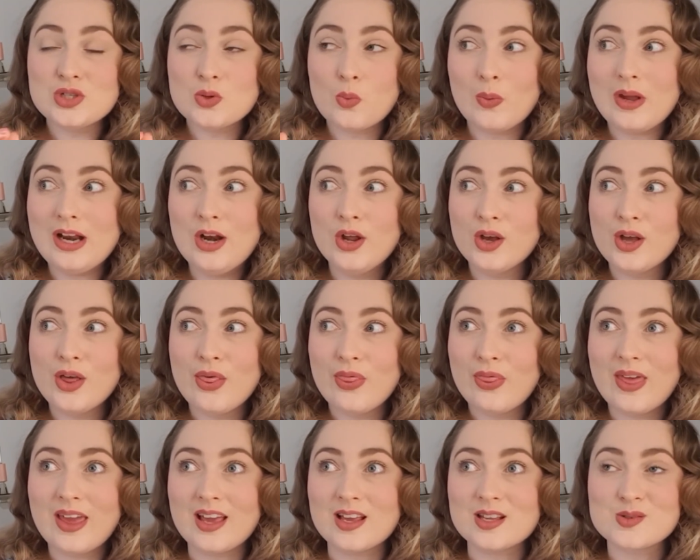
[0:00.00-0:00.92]
We look at
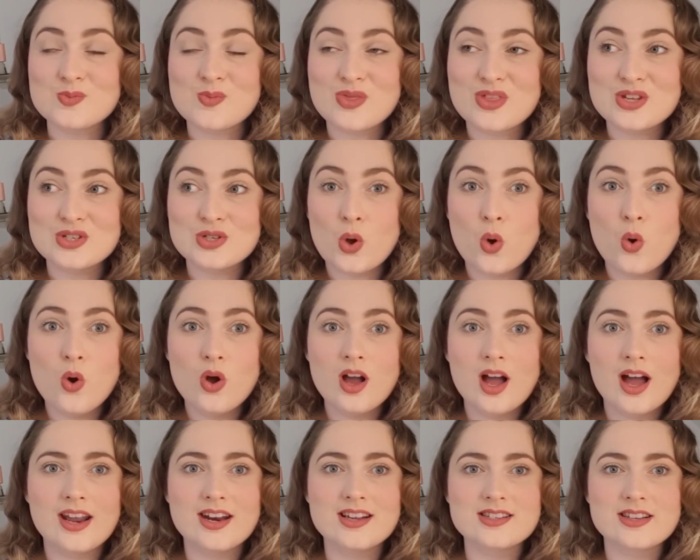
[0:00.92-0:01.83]
things with this
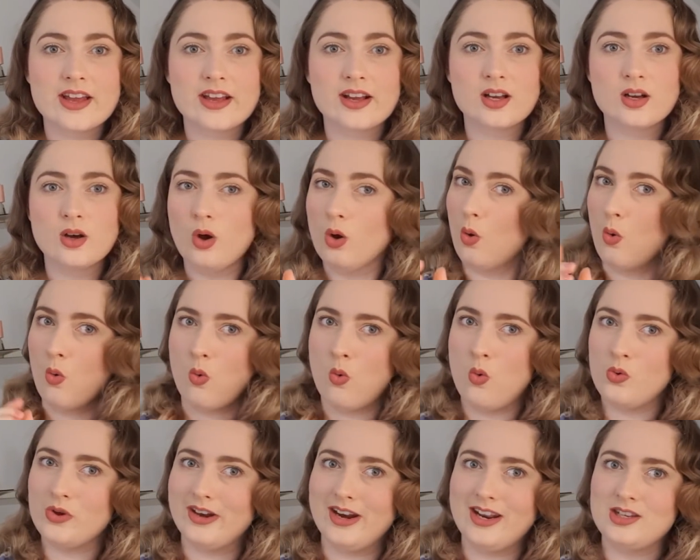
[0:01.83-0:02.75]
hawk-eye, and it's like,
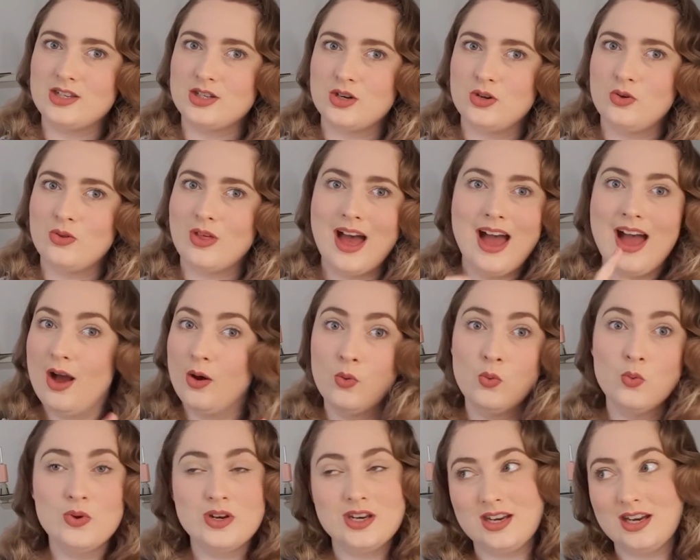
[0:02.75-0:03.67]
oh, you need to do that.
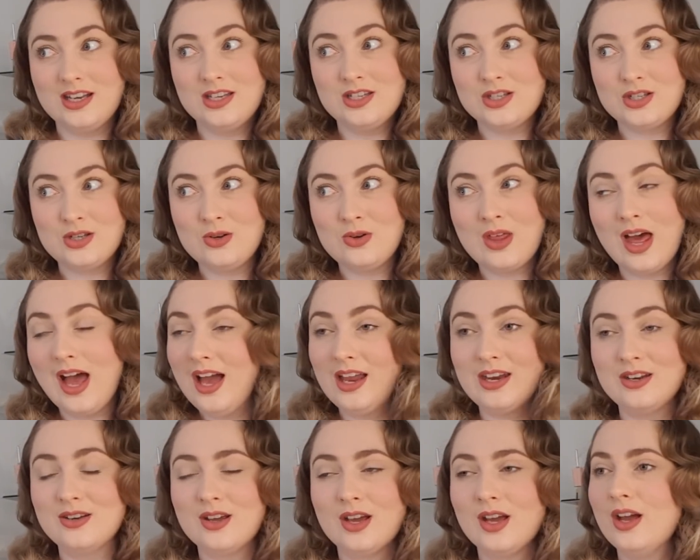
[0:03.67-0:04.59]
Oh, you need to do that.
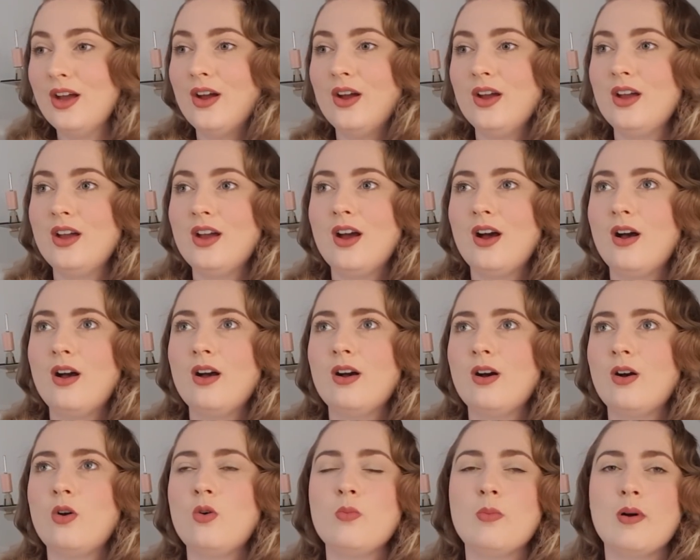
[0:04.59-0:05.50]

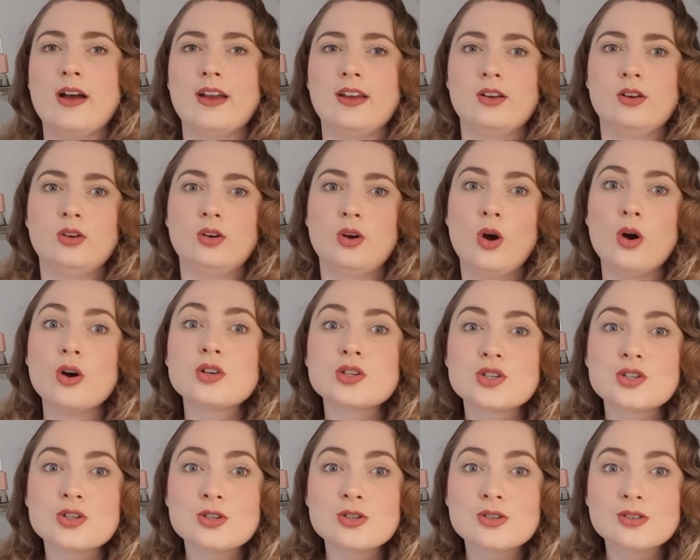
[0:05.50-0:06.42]
Oh my
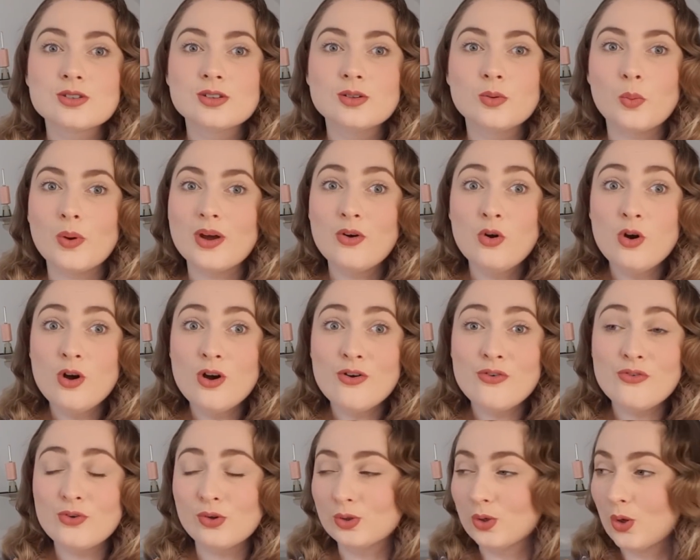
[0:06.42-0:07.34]
gosh. We're
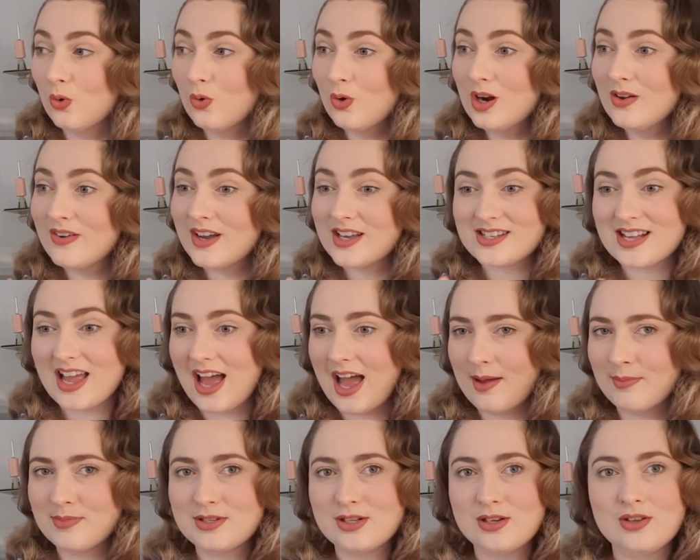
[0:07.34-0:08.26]
awful. All of us
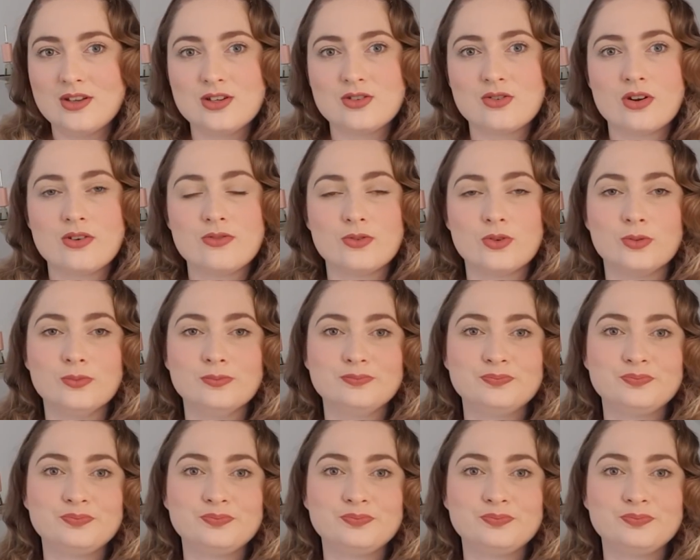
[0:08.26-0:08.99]
absolutely dreadful.